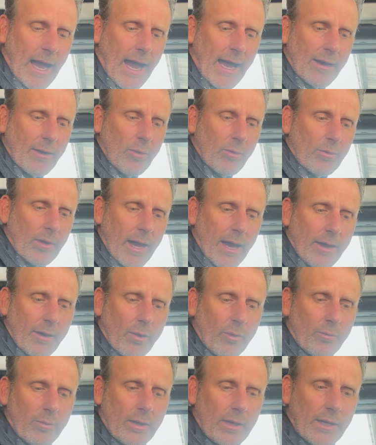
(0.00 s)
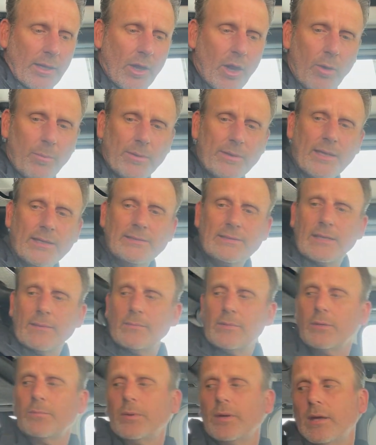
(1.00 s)
I don't really know, but they
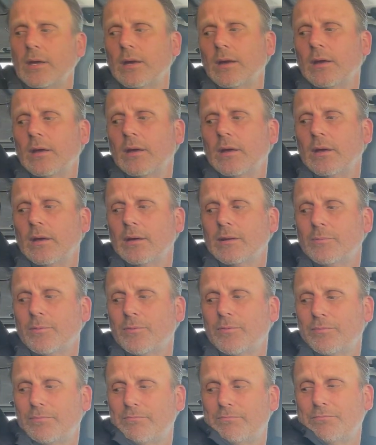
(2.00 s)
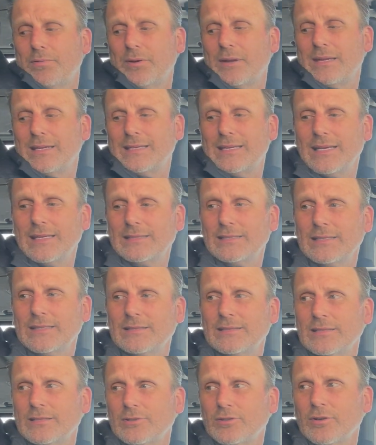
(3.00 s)
seem to be pretty
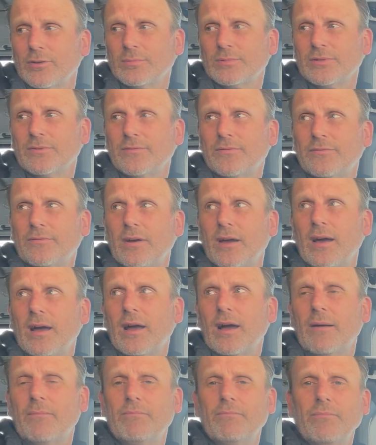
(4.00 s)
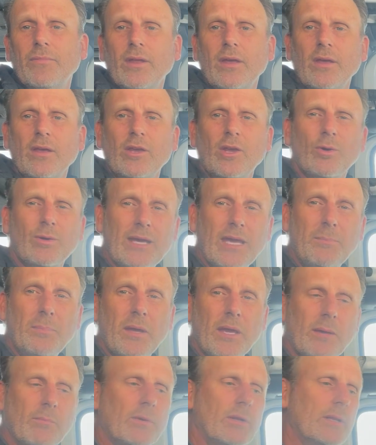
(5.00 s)
decent in terms of
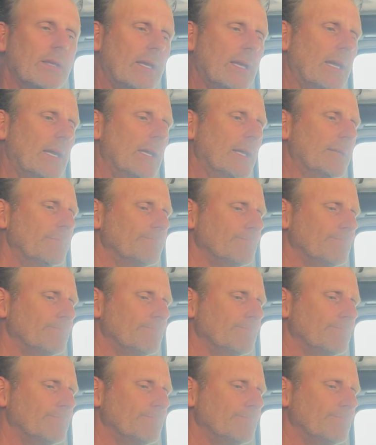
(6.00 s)
keeping them clean.